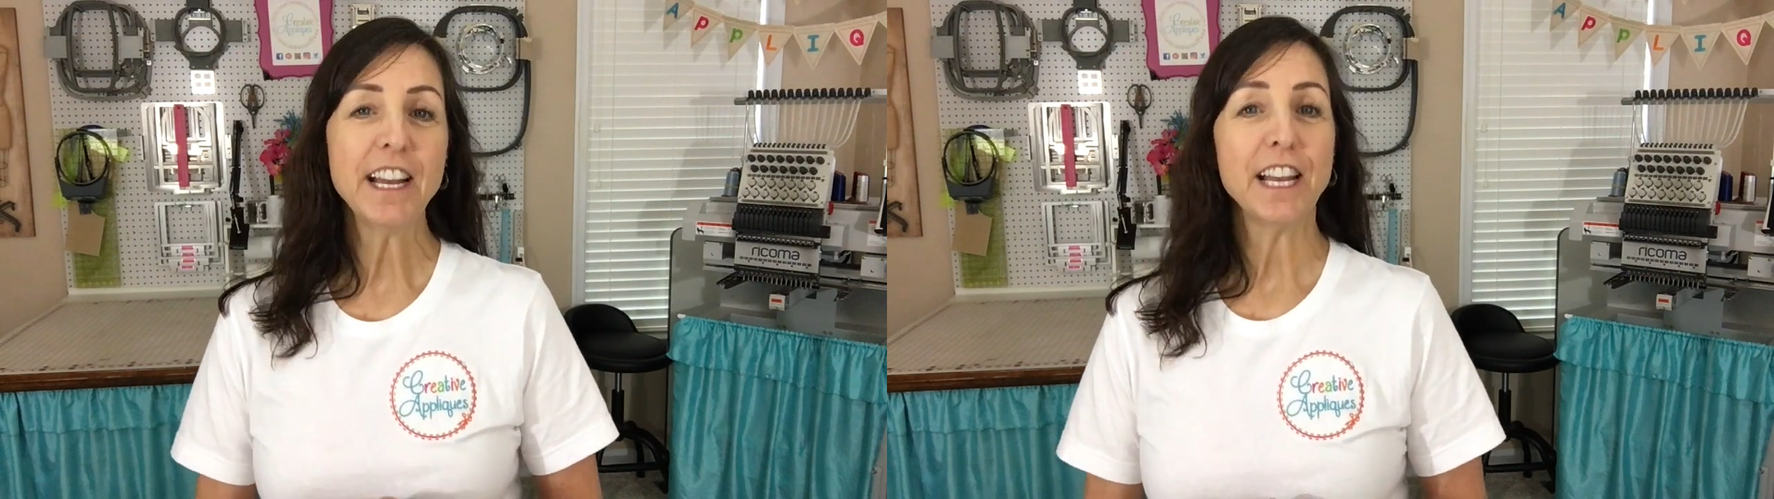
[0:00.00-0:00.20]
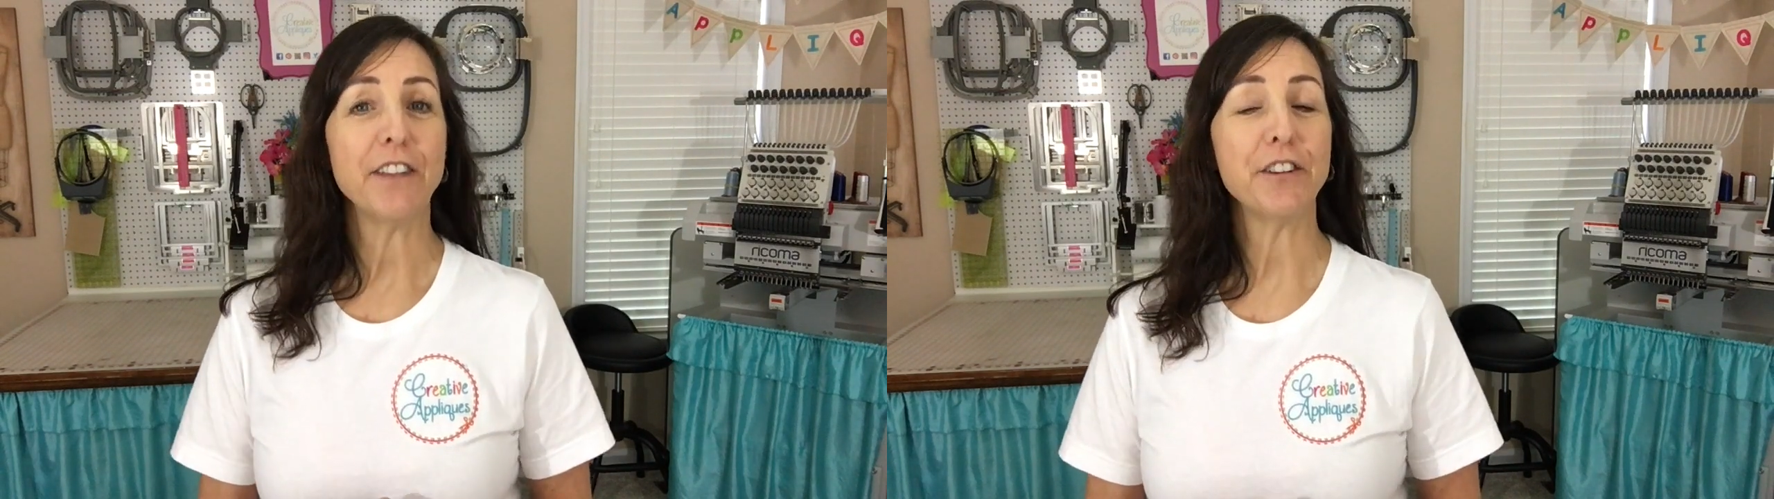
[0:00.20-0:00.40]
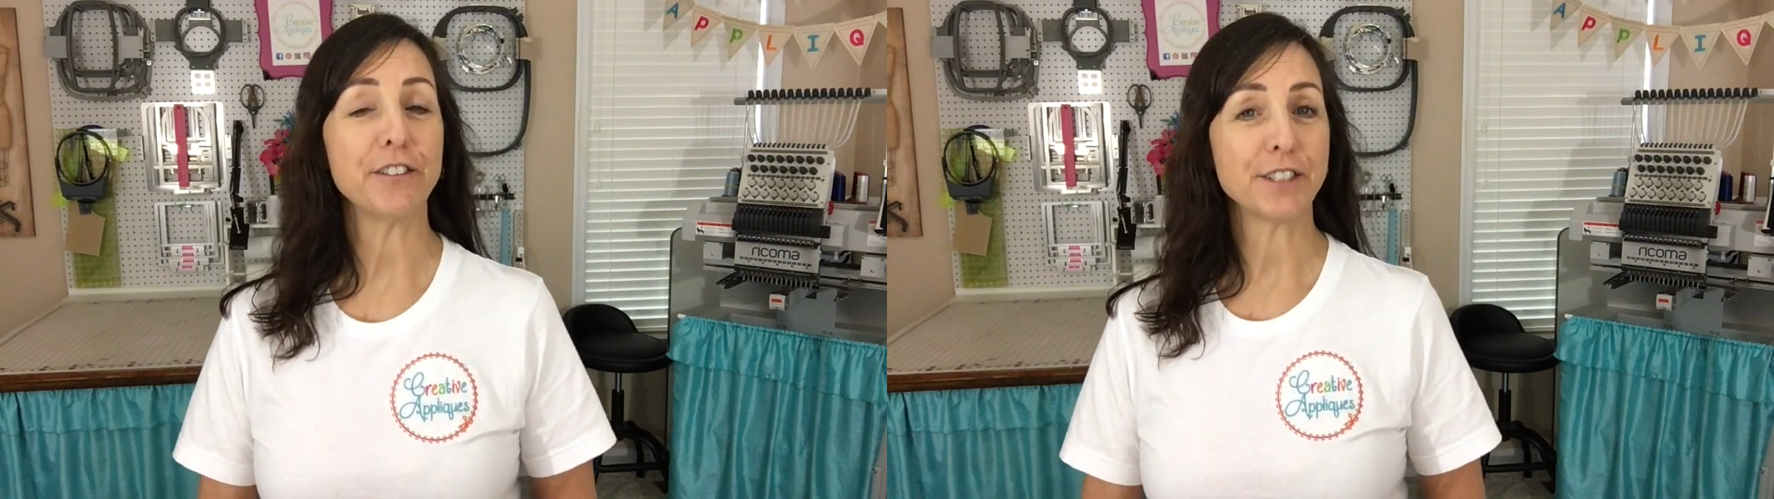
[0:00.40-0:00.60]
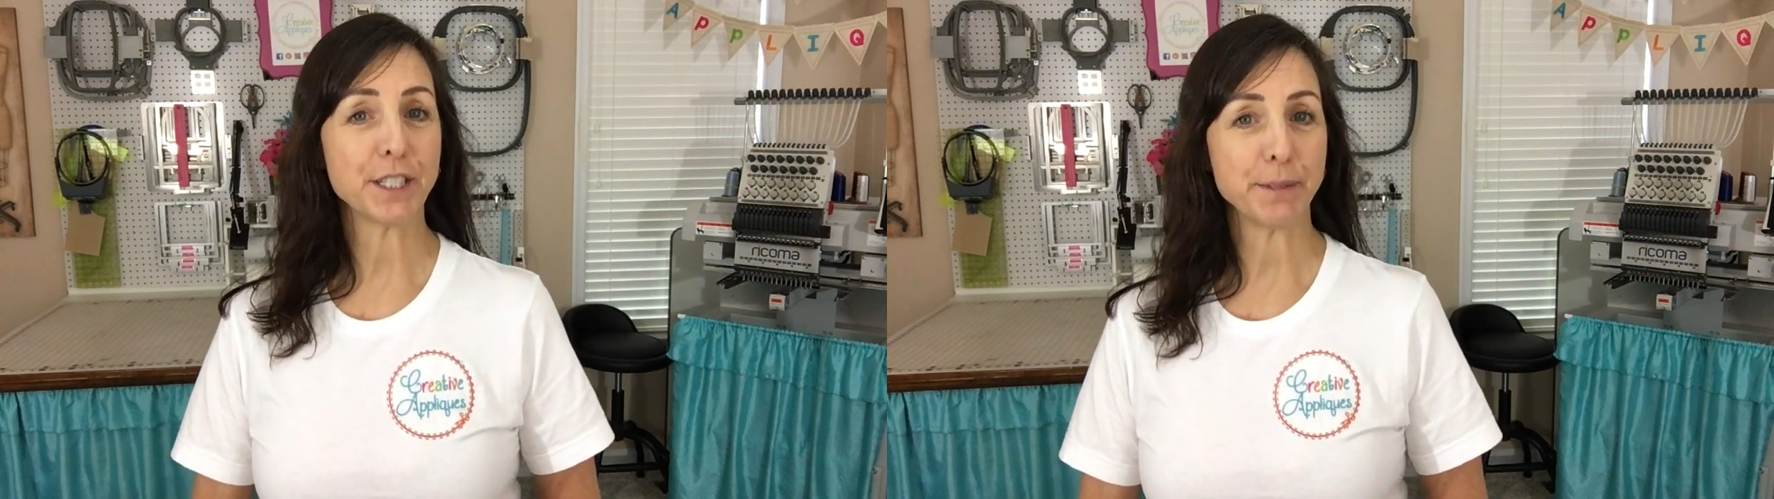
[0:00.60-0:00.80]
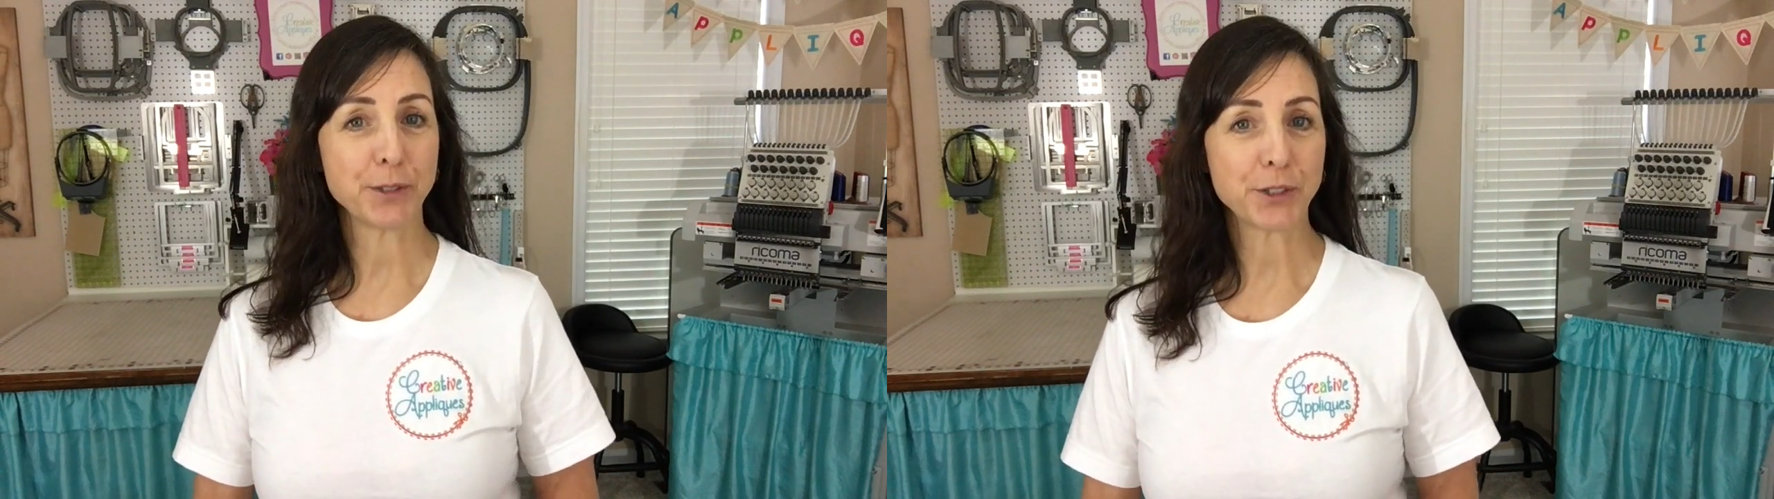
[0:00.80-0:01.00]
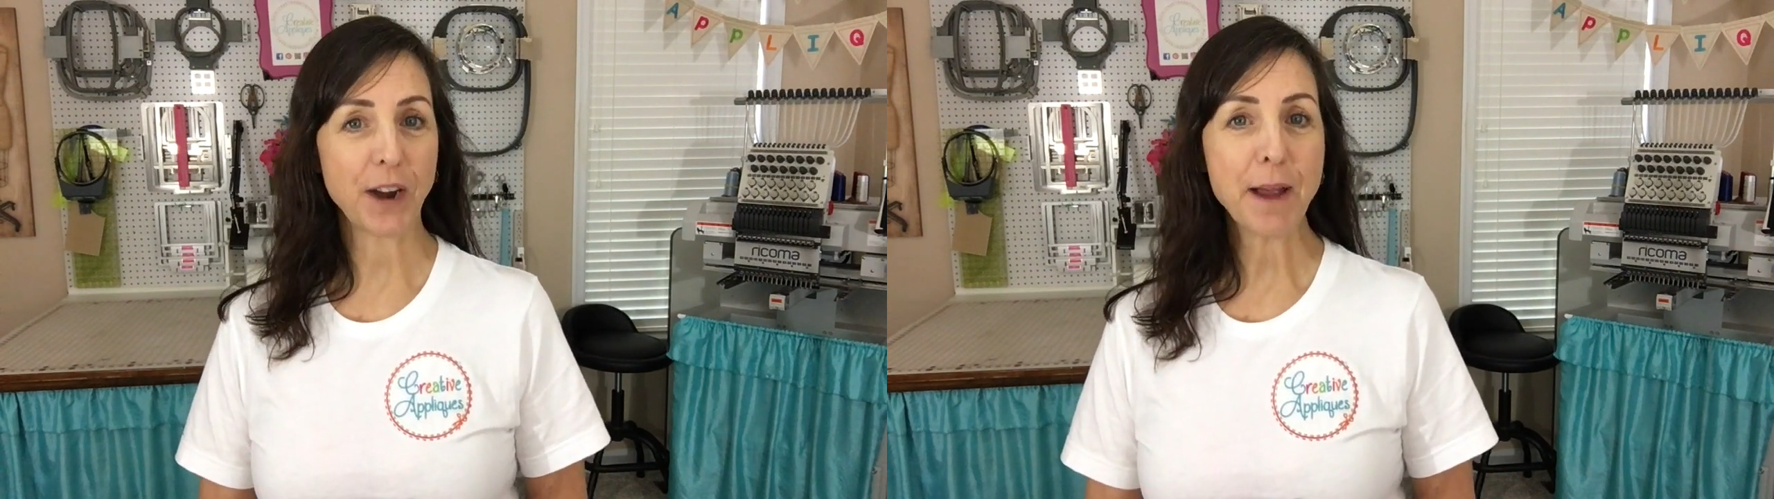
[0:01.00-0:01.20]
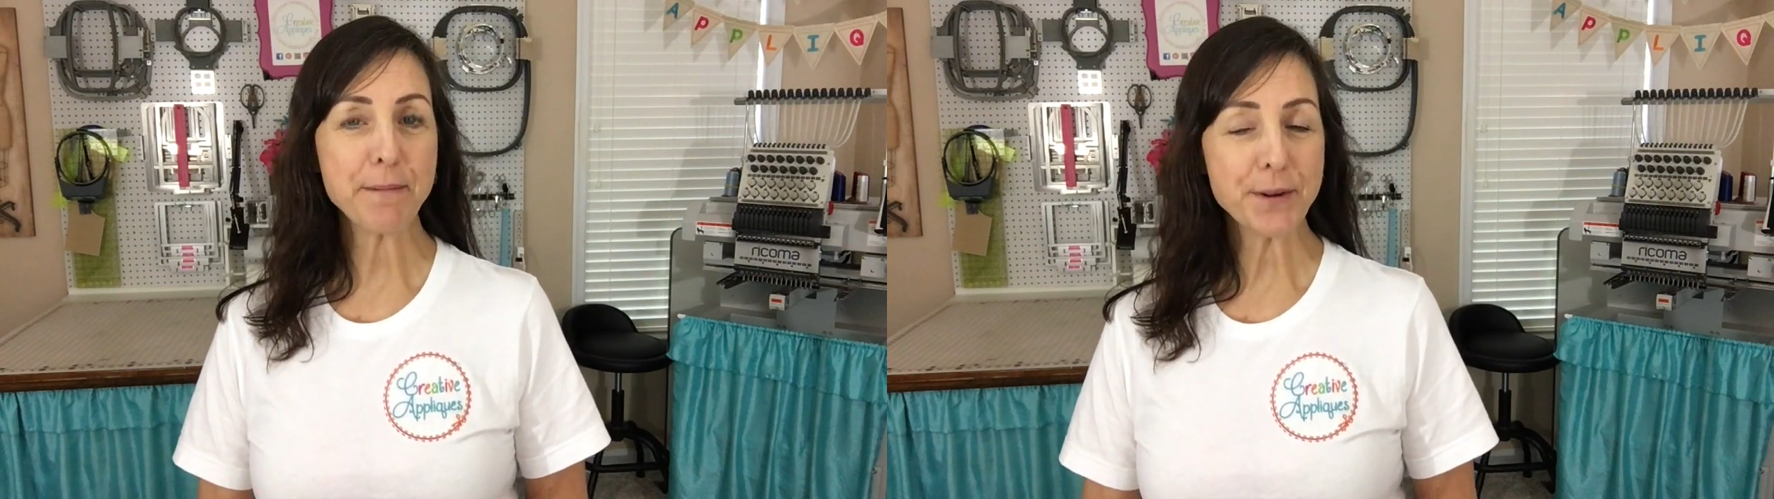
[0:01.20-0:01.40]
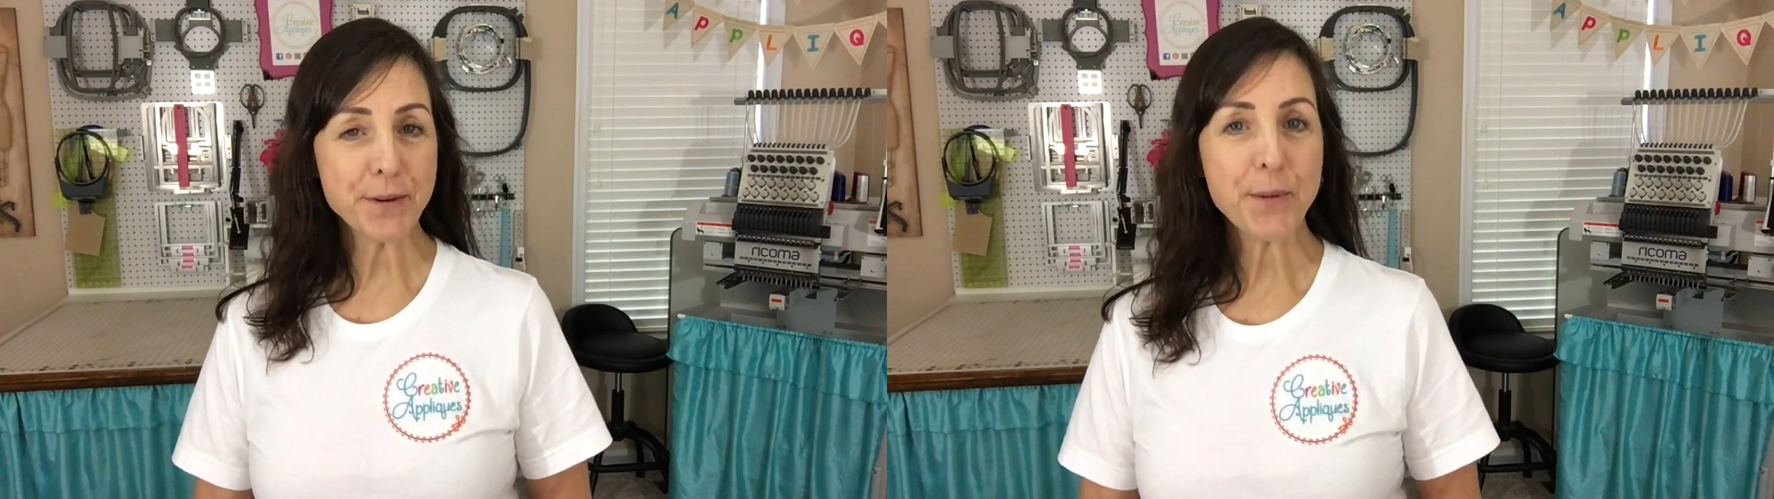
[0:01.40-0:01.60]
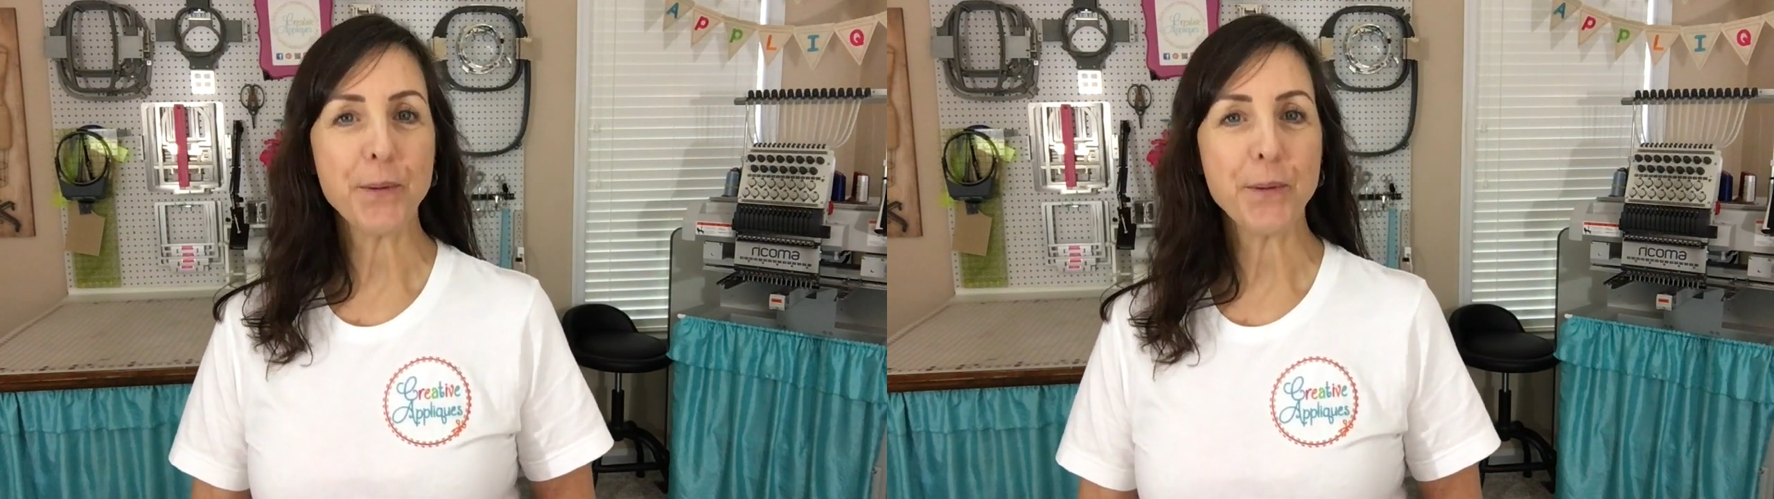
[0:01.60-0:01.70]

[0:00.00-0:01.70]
If you're a subscriber,